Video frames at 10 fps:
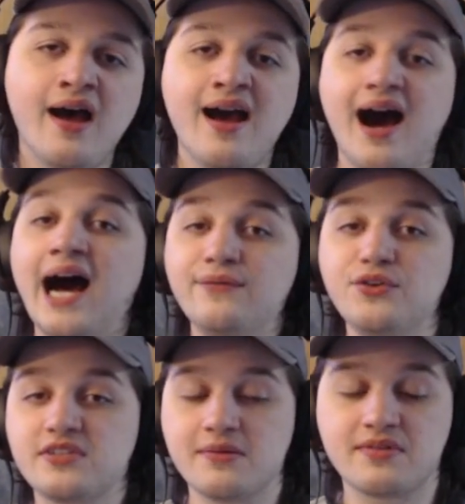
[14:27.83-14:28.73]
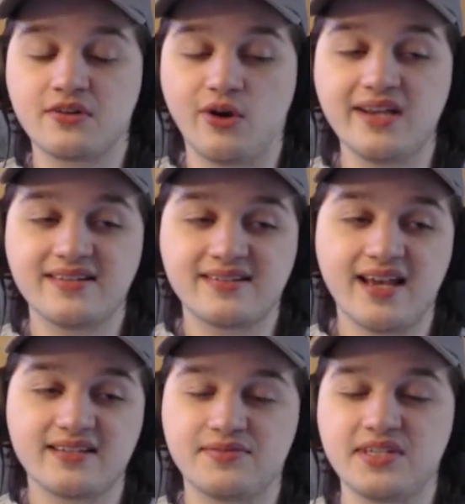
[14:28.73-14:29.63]
I've used him to great
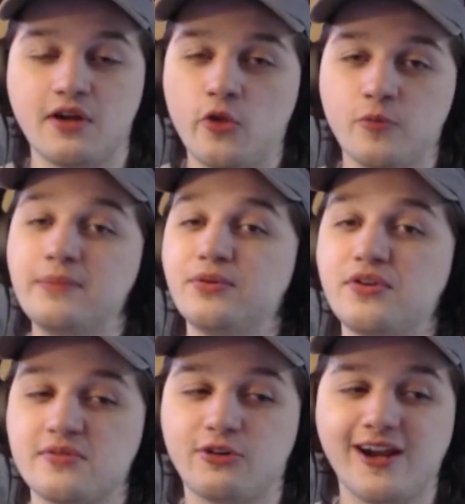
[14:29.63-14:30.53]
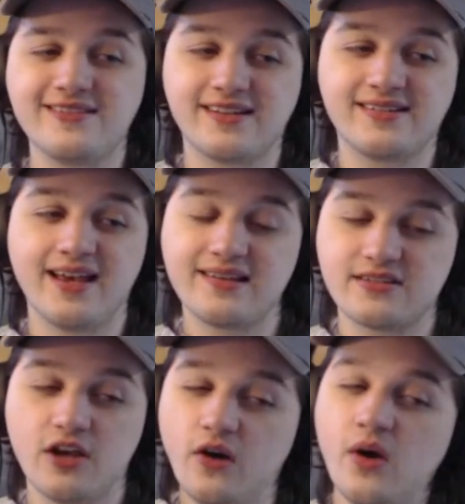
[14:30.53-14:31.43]
success. I've seen other people use him to great success,
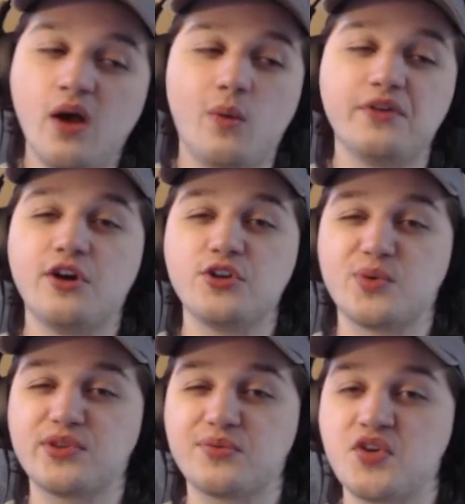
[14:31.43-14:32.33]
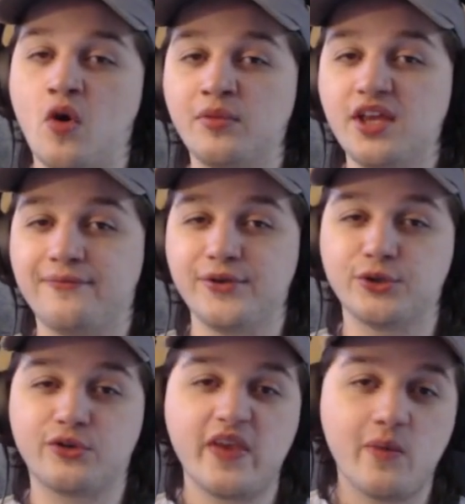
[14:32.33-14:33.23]
so while Toadsworth was normally a
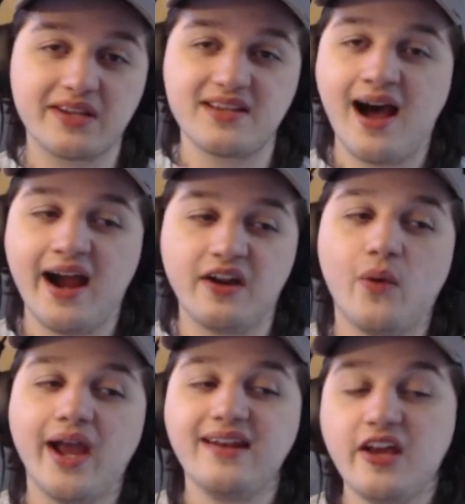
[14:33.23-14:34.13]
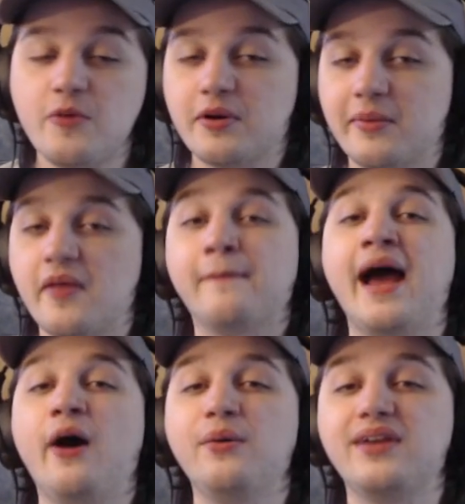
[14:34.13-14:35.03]
fielder that you wanted to hide away, now you put him on the
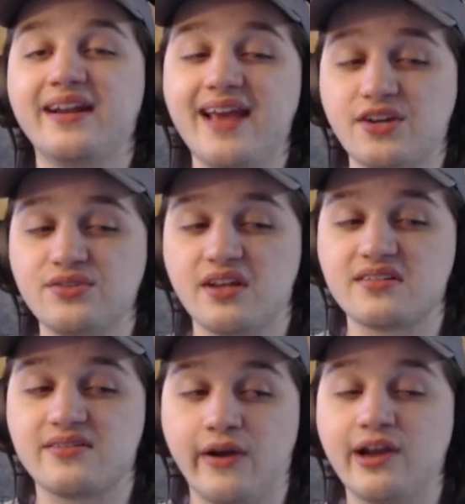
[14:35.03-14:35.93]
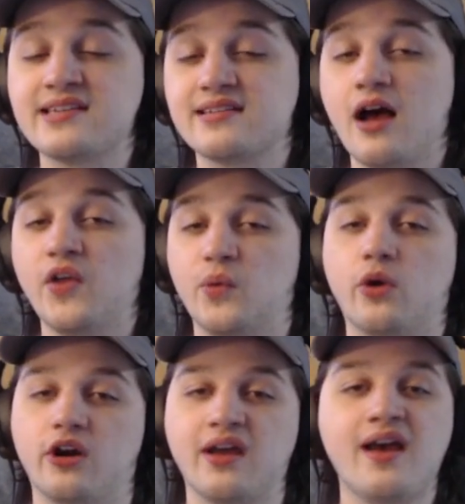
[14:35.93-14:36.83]
mound, and he actually does very solid work.